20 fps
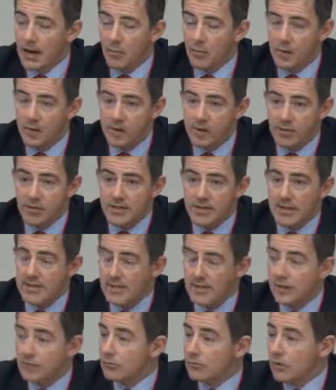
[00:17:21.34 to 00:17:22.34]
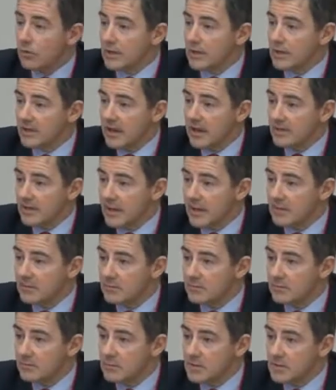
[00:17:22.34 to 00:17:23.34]
And we're increasingly rolling that
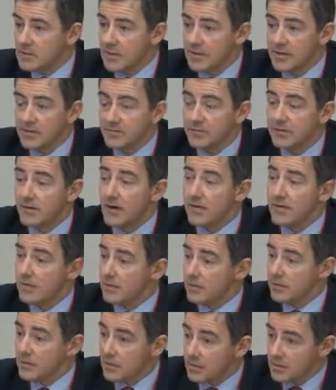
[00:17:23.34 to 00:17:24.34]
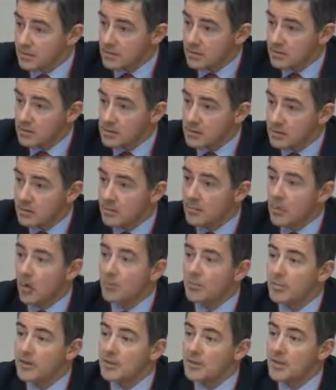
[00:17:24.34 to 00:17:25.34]
out. We're speaking to 500 customers at the
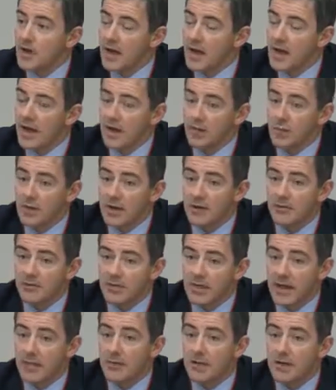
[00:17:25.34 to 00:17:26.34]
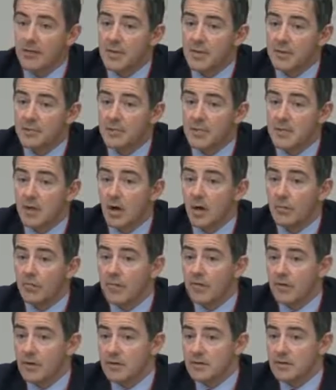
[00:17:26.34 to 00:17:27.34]
moment, and we're giving them a commitment
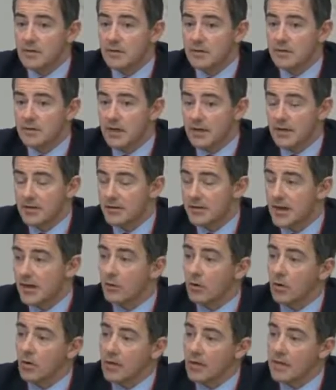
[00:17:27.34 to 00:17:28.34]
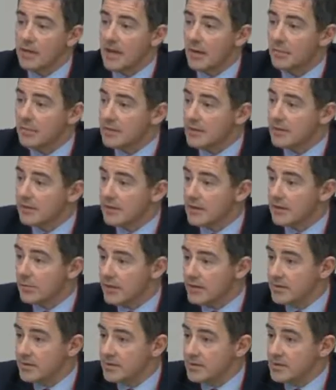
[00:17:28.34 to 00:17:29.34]
up front that if they work
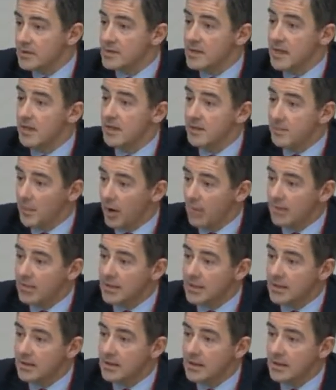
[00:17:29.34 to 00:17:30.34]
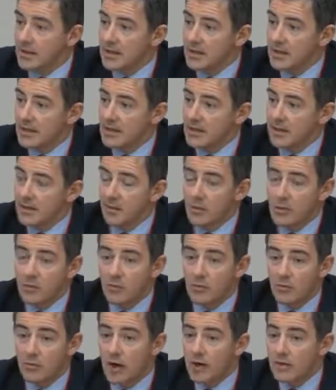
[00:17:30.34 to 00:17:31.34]
collaboratively with us to sell the property, that
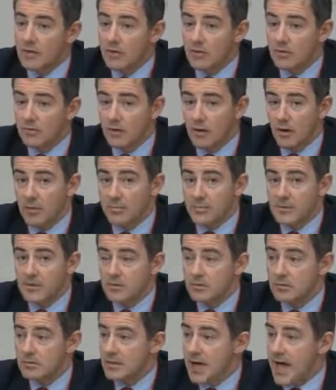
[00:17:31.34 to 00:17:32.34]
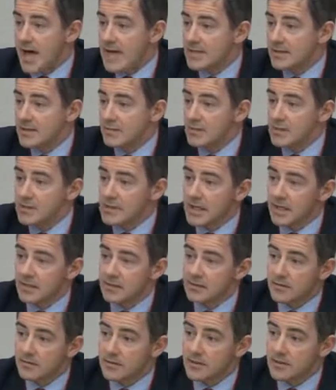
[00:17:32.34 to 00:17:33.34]
we will write off up to
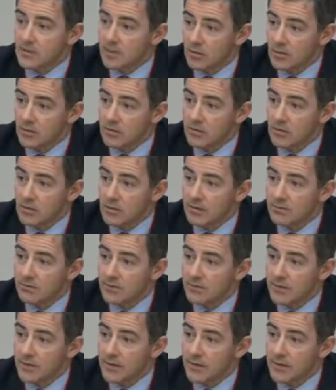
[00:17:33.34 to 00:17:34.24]
80% of the shortfall.